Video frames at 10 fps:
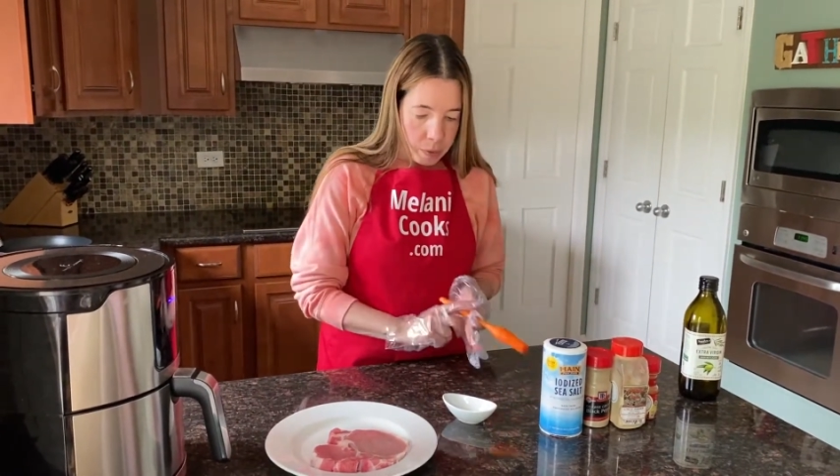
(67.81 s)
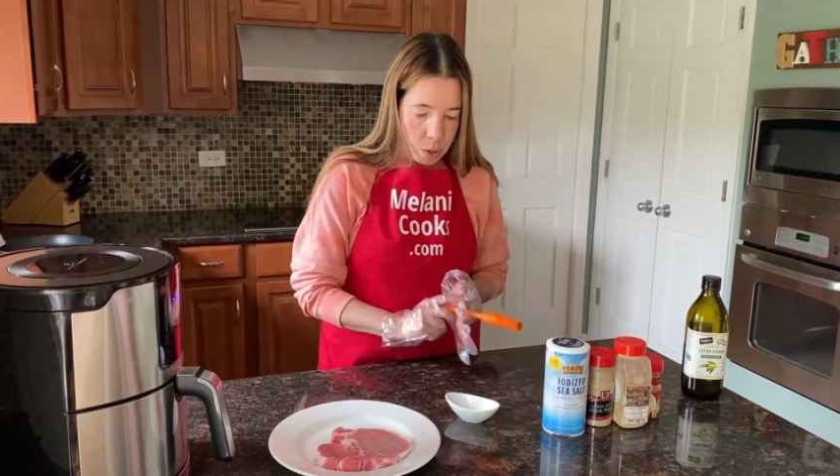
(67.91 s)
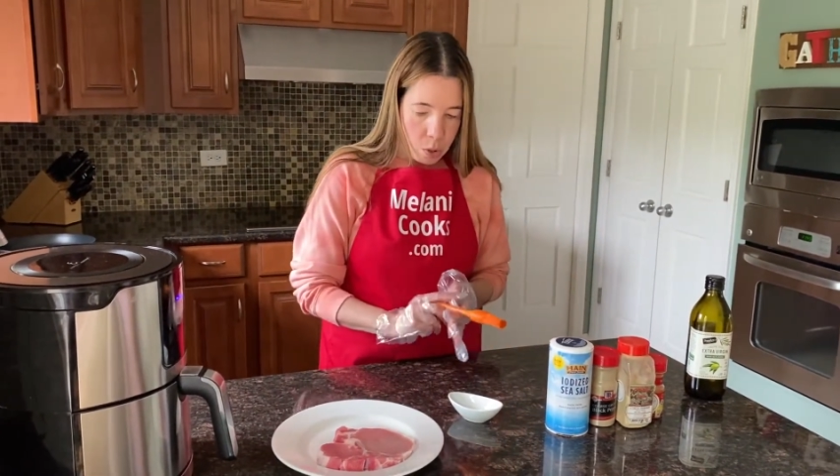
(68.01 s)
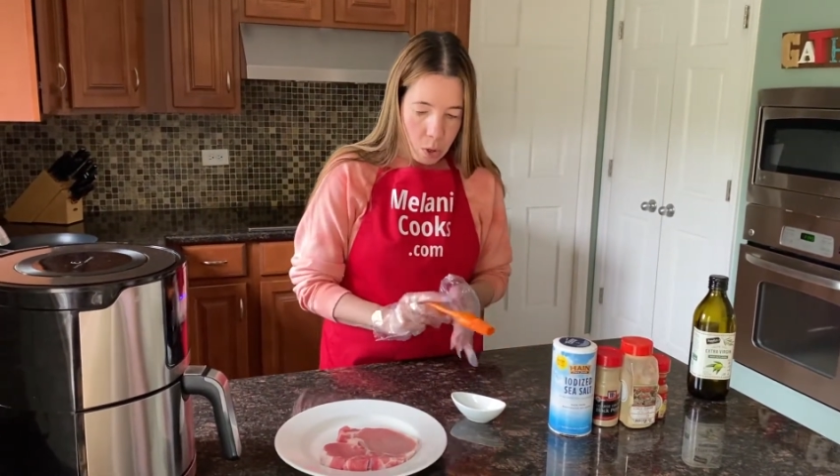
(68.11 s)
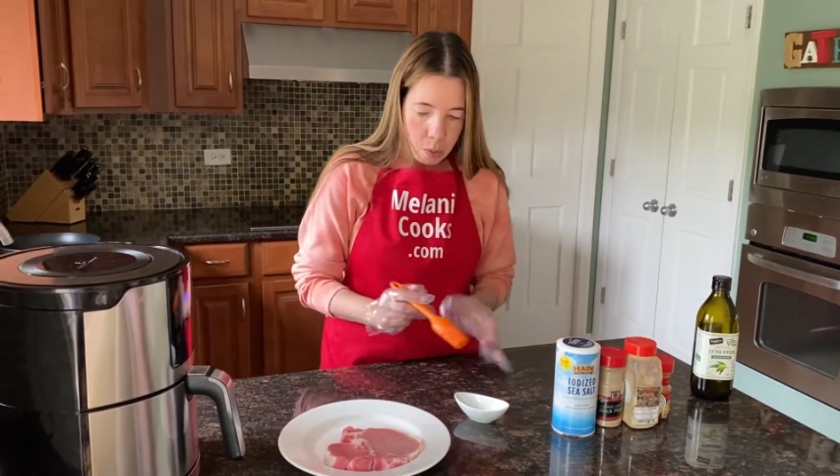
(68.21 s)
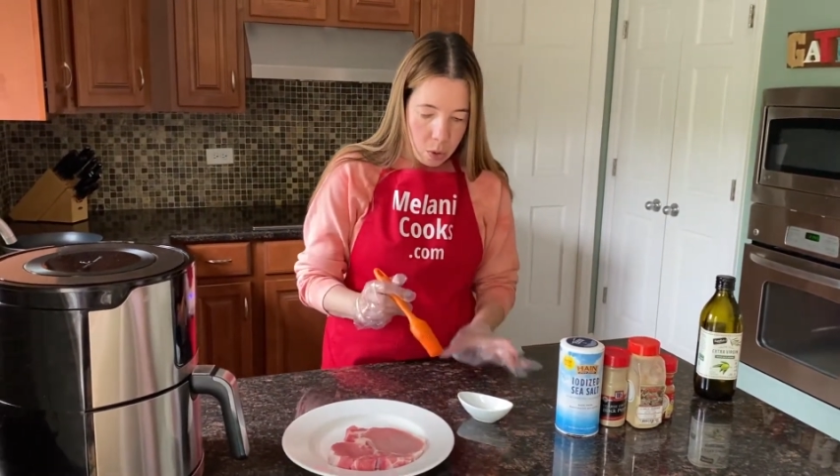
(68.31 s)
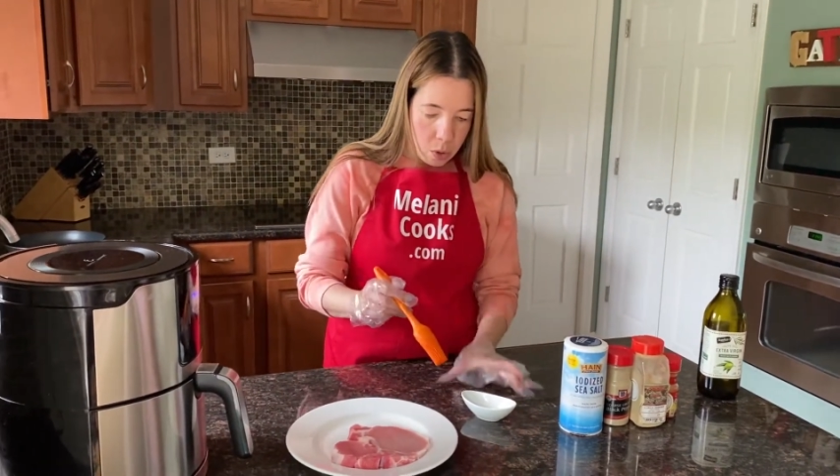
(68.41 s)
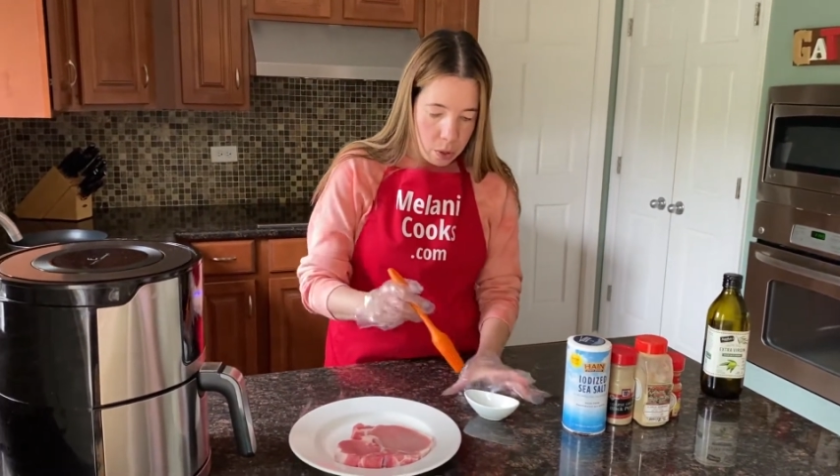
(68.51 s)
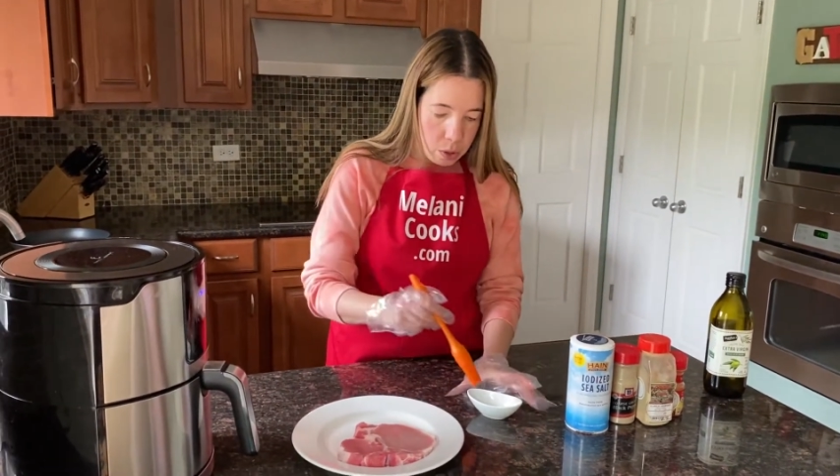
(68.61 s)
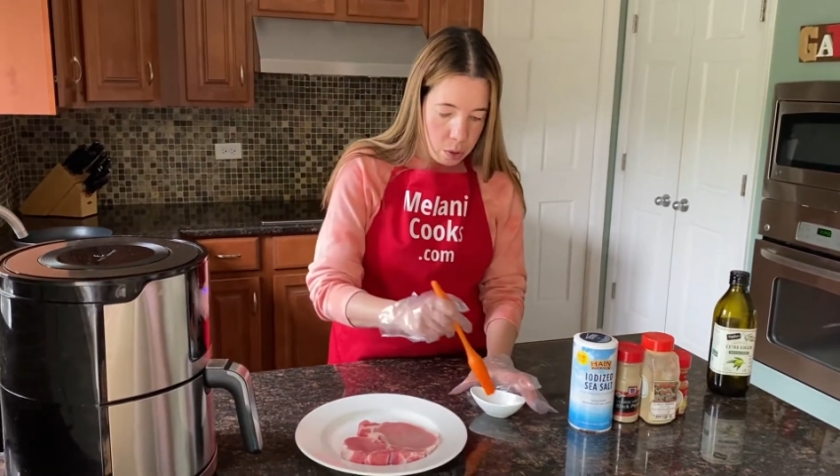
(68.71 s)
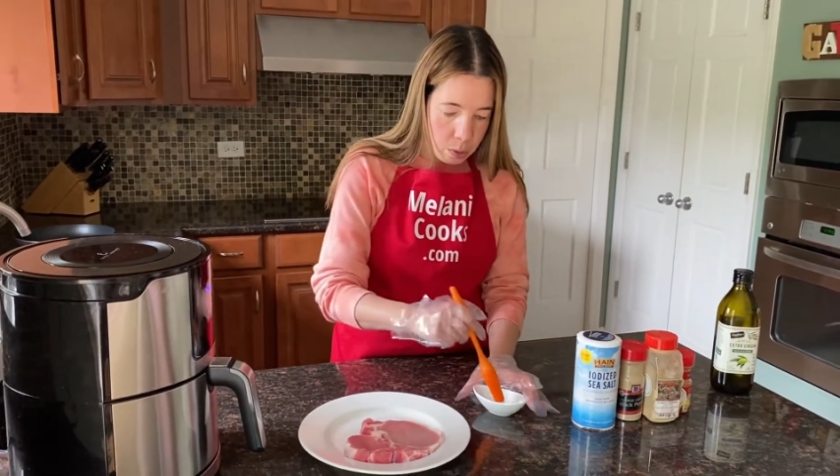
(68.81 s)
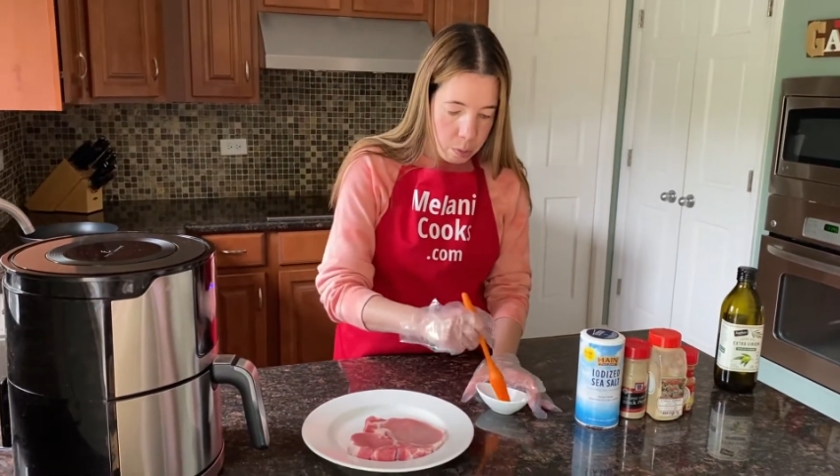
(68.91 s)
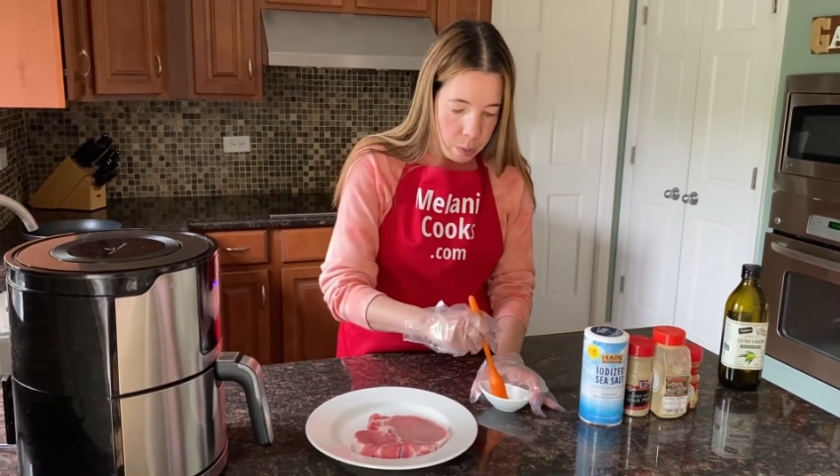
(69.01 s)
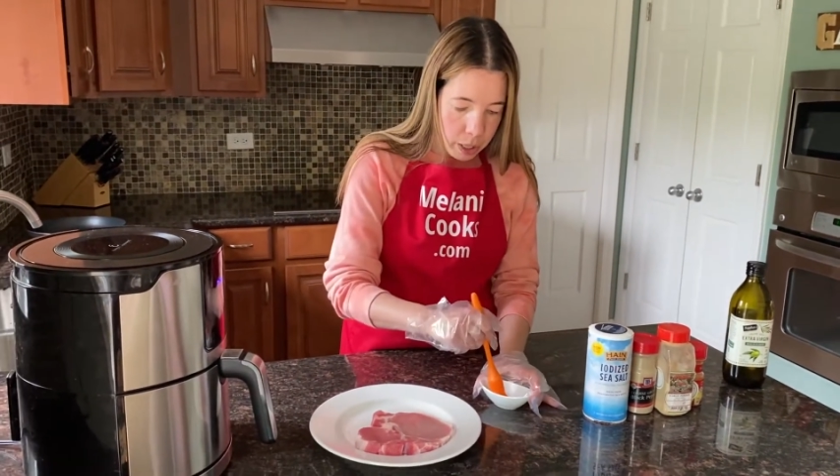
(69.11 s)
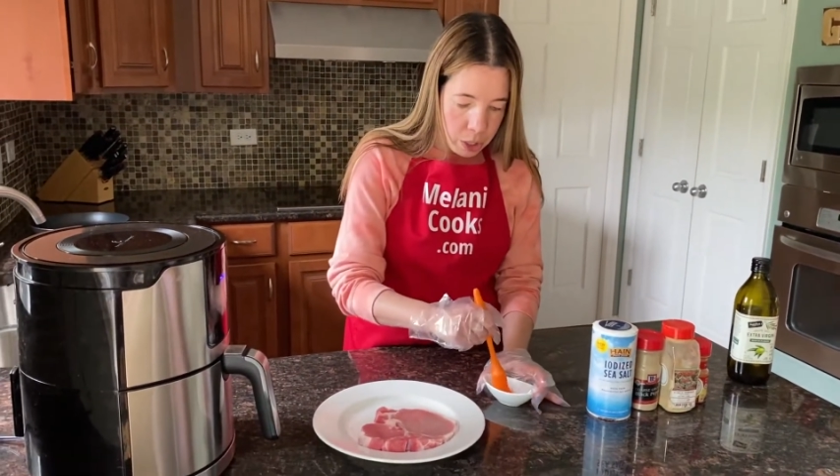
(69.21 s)
So I'm going to
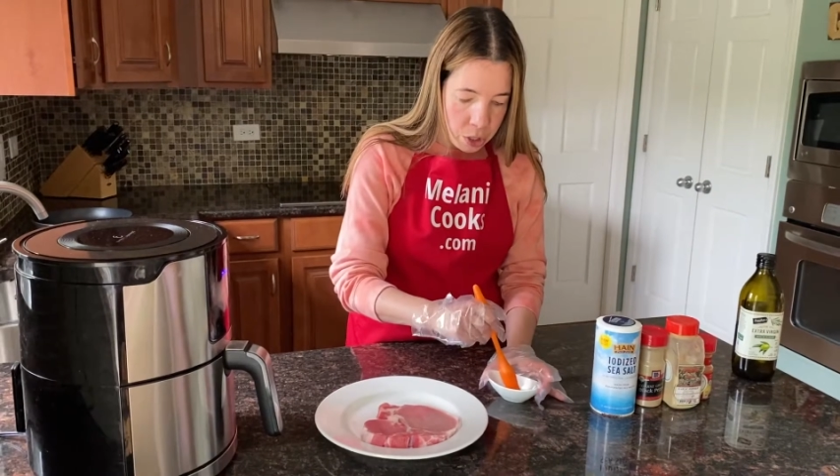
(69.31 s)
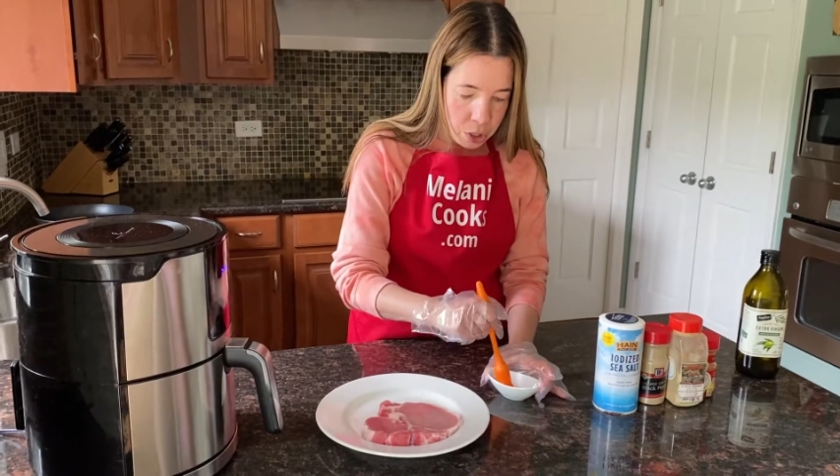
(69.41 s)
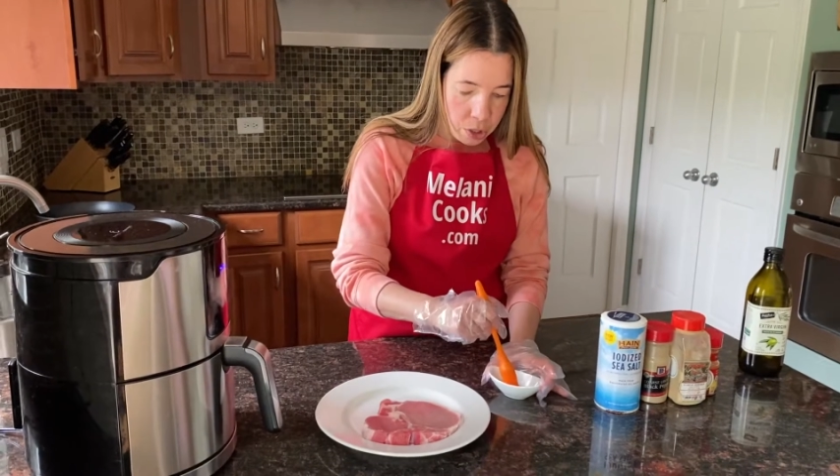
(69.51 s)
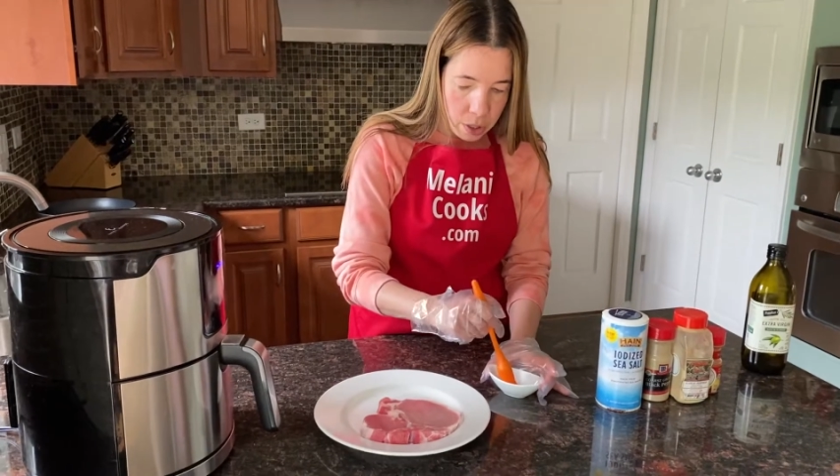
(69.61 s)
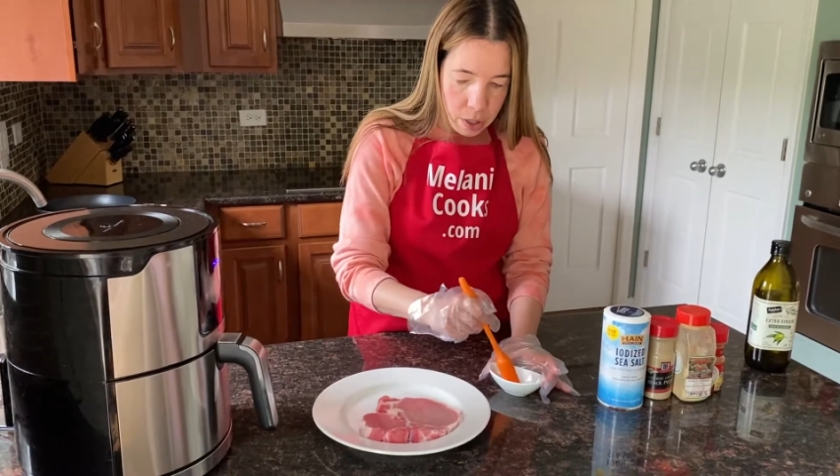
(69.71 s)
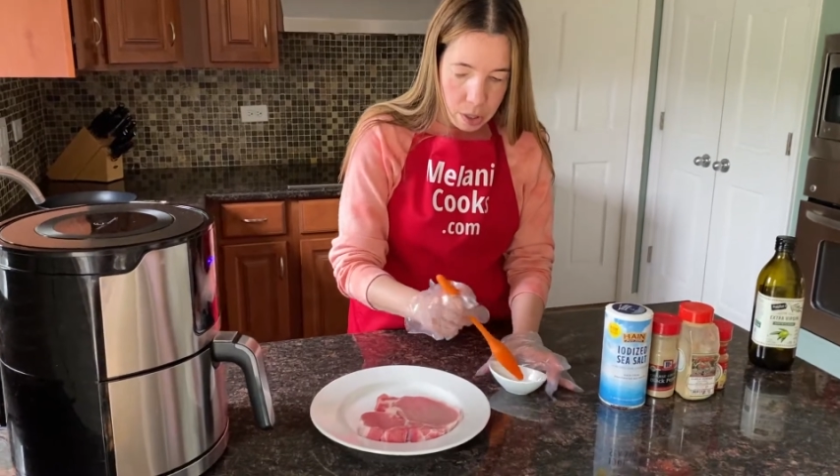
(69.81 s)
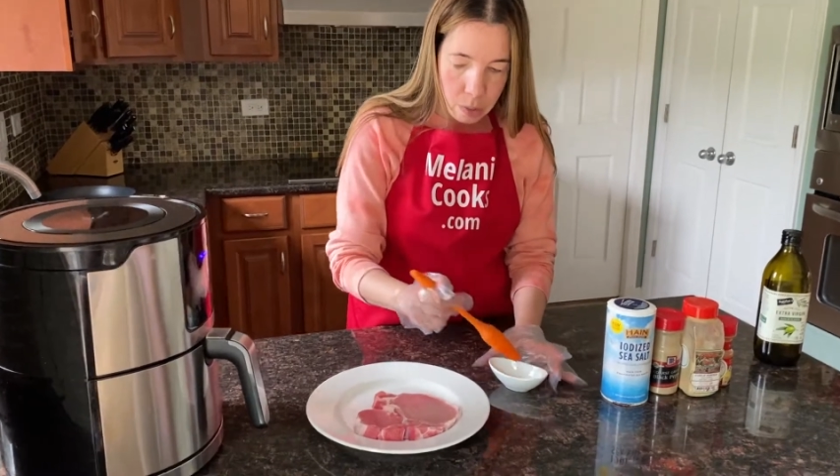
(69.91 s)
brush this